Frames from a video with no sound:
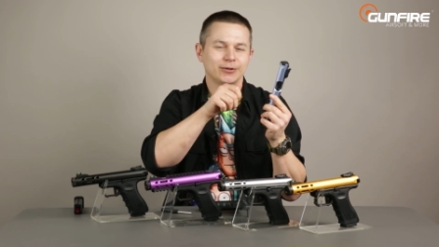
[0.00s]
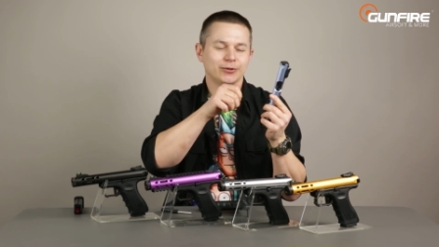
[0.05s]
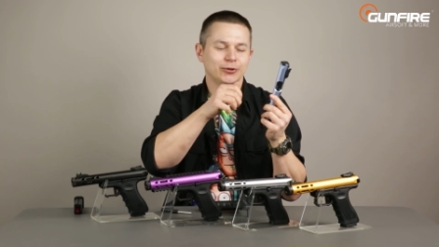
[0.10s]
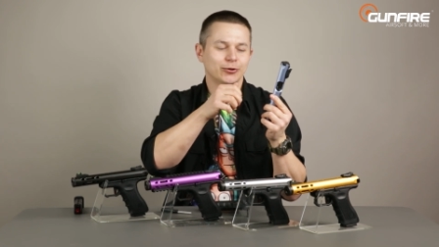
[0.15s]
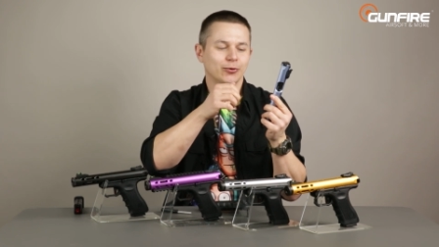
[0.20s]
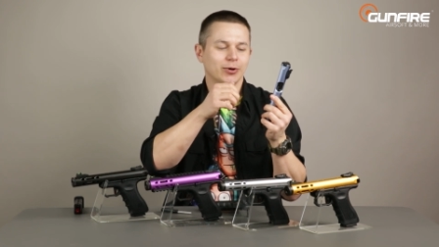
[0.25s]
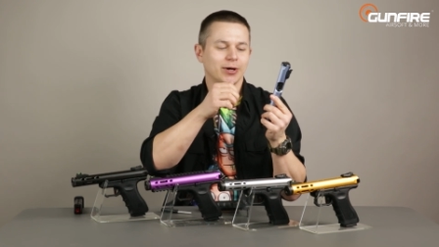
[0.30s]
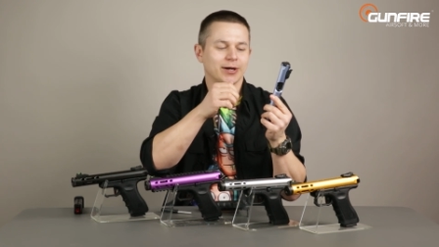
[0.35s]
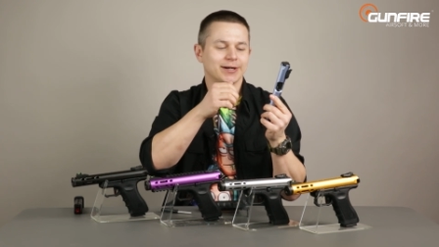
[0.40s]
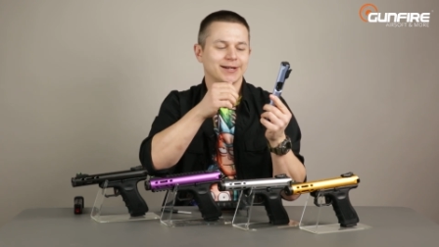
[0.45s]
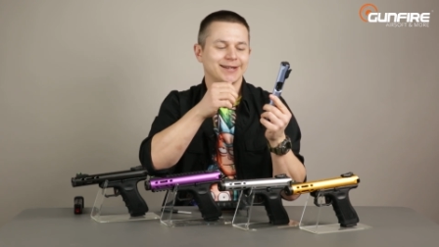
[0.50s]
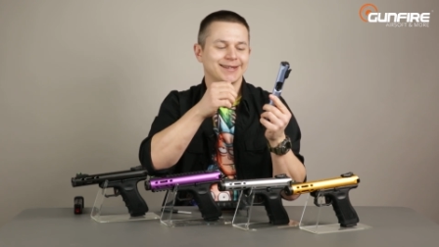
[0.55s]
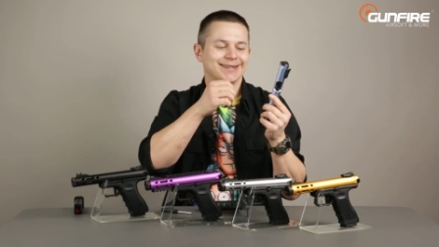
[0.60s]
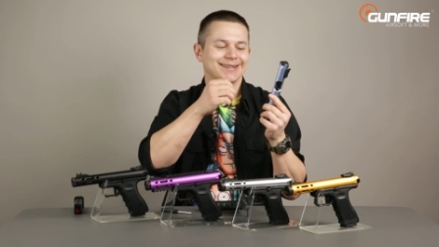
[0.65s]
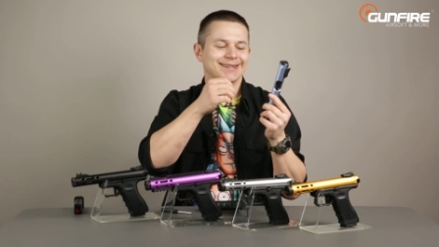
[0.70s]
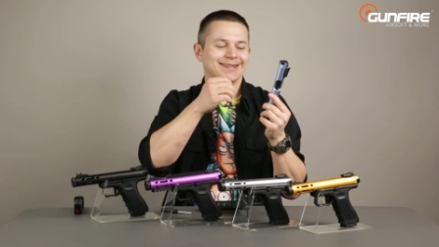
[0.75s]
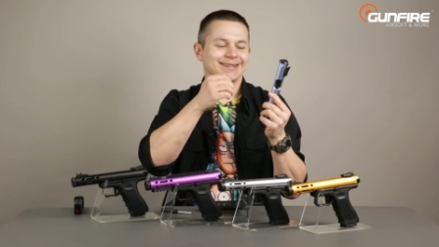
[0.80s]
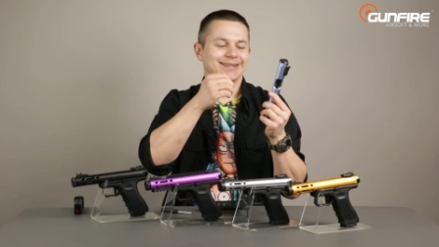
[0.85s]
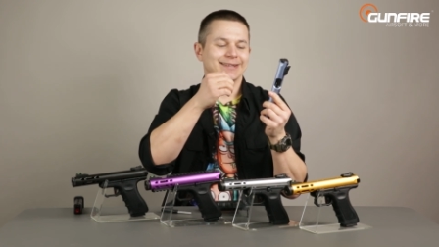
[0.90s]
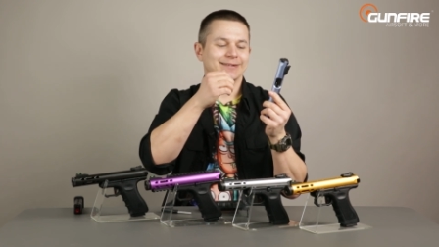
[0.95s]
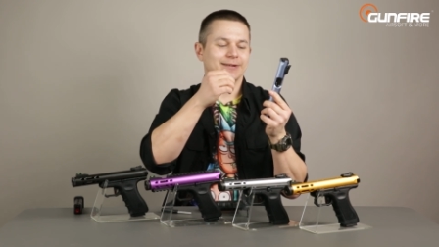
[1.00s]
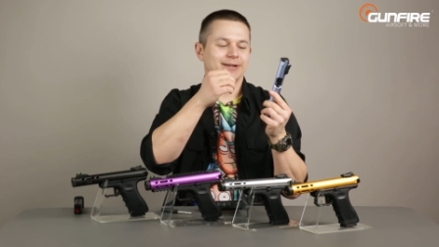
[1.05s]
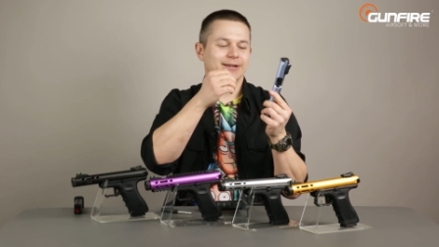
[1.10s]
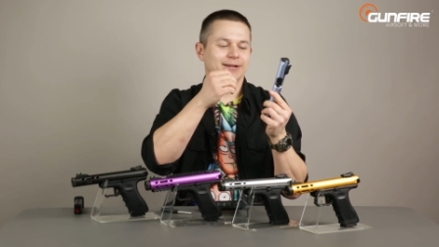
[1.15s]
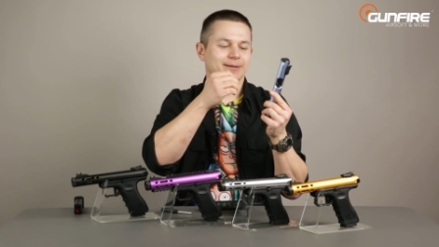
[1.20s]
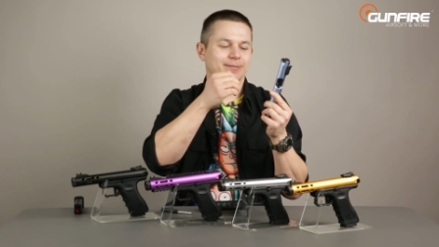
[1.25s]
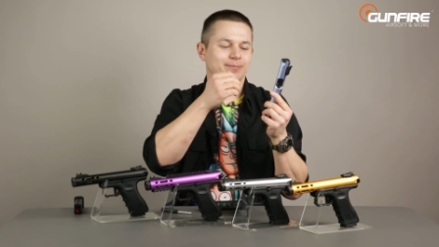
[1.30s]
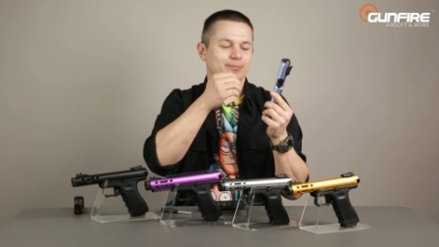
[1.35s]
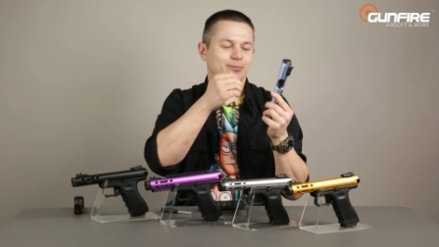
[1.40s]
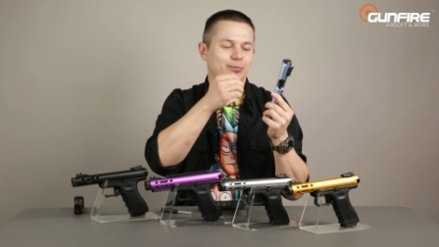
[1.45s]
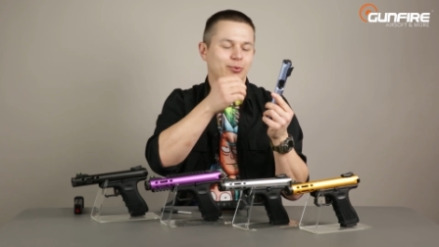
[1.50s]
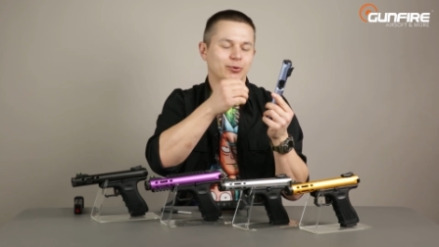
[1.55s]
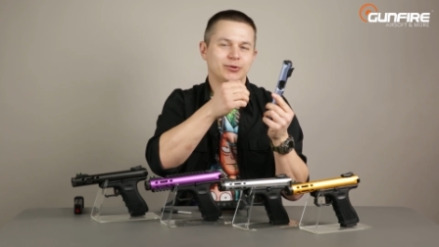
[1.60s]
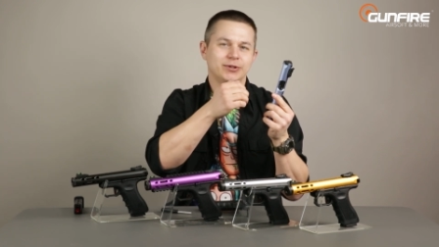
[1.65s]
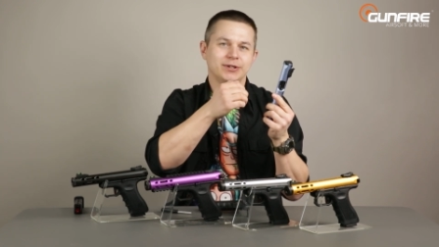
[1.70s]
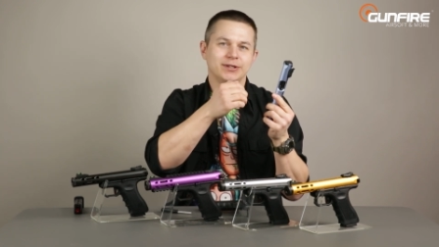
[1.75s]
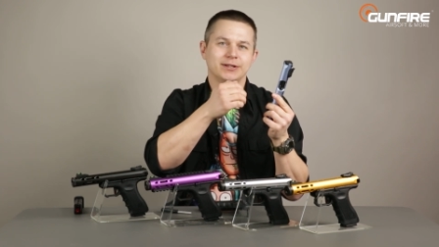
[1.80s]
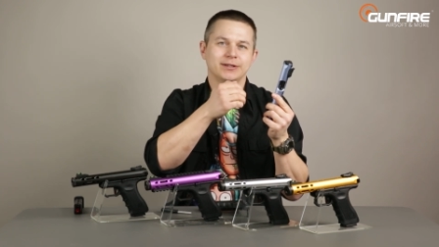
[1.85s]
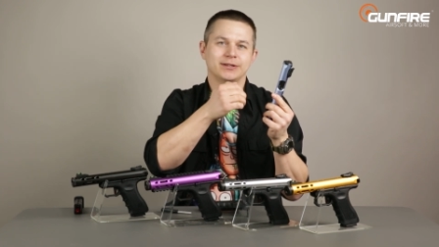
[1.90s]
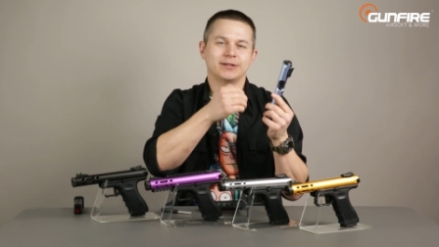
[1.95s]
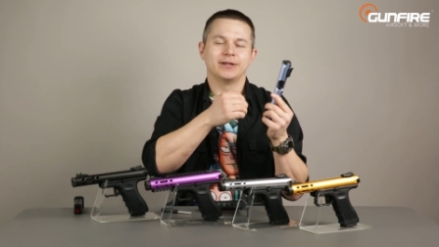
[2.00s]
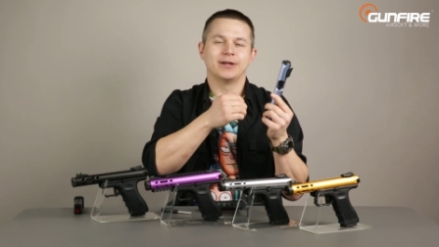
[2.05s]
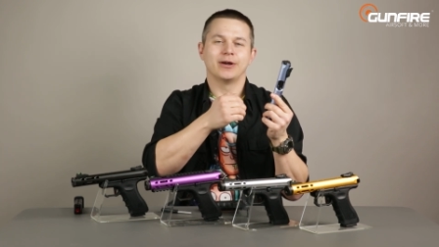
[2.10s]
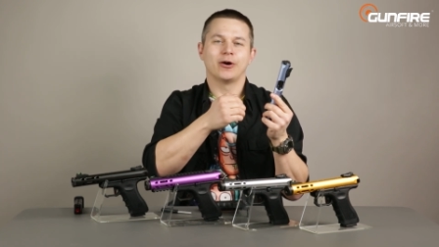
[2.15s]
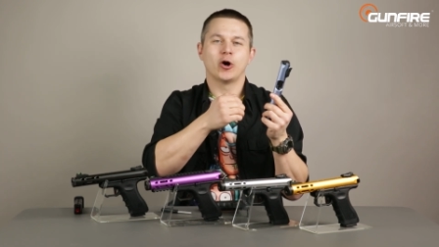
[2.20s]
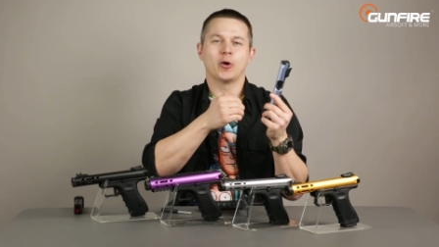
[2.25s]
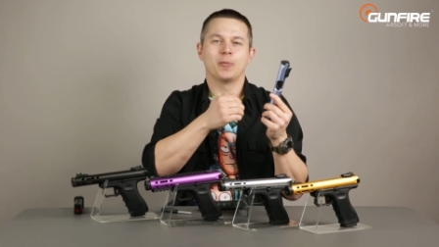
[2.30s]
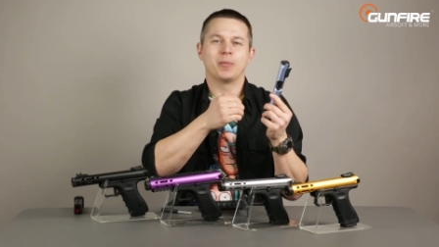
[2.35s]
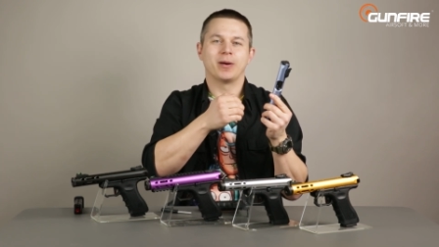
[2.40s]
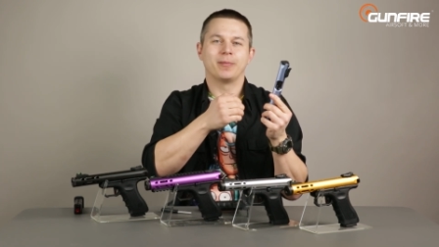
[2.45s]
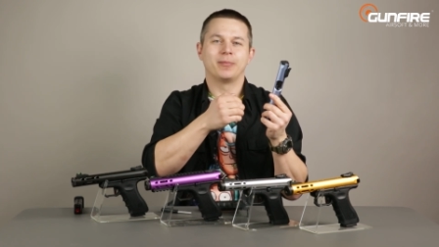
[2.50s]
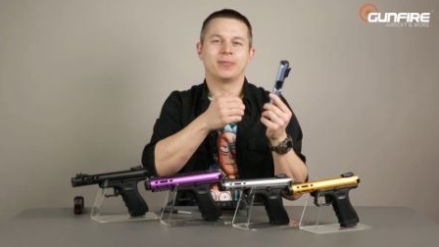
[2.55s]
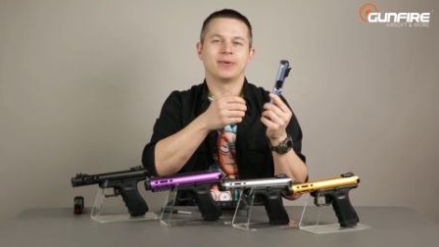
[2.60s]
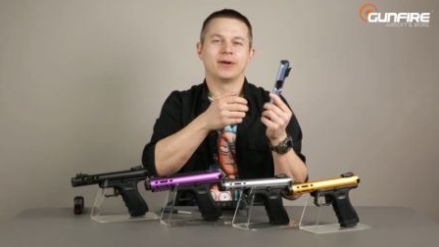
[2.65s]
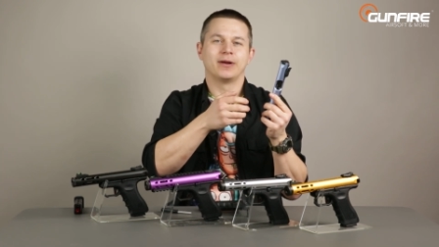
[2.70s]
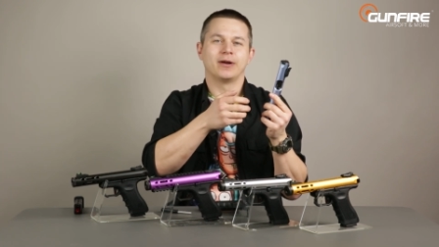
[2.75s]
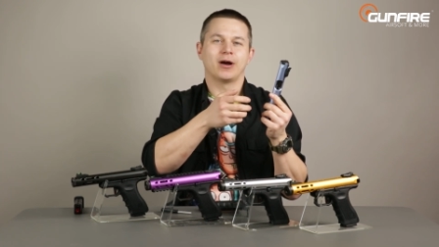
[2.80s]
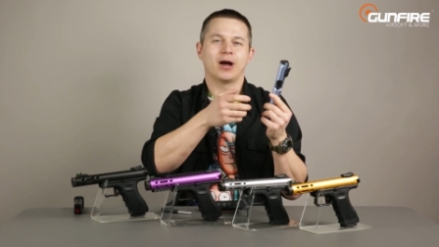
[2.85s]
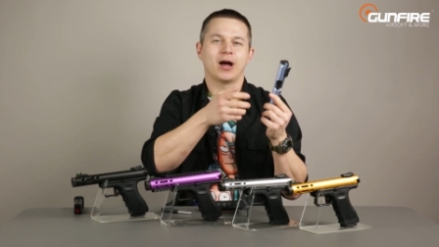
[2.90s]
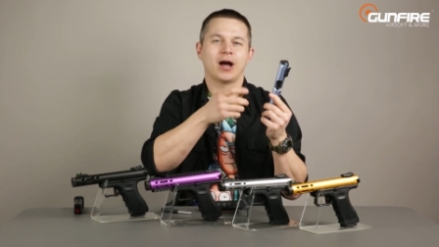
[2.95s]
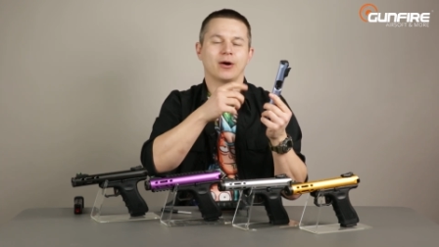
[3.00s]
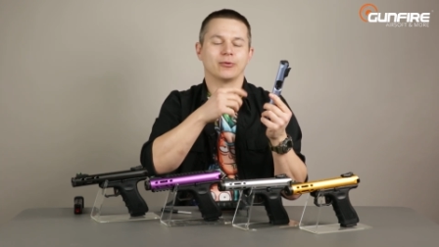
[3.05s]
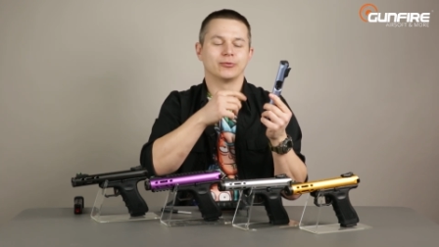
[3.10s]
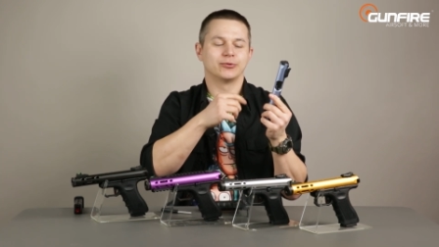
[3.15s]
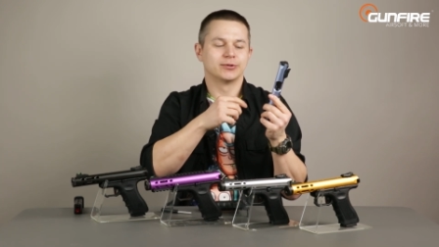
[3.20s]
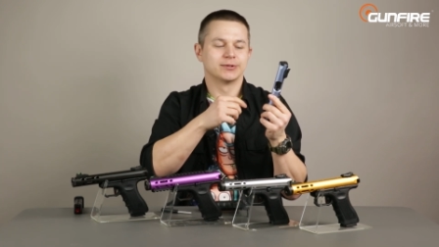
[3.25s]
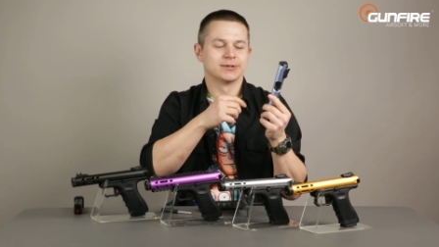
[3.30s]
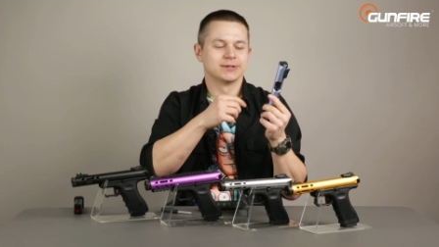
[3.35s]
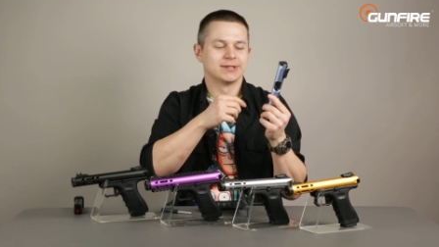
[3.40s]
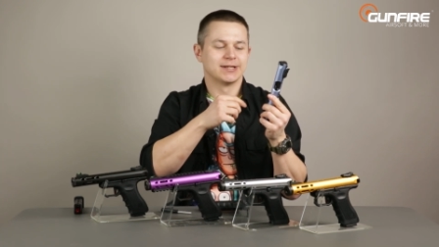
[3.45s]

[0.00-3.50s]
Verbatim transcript: you are uh, putting the hop-up out.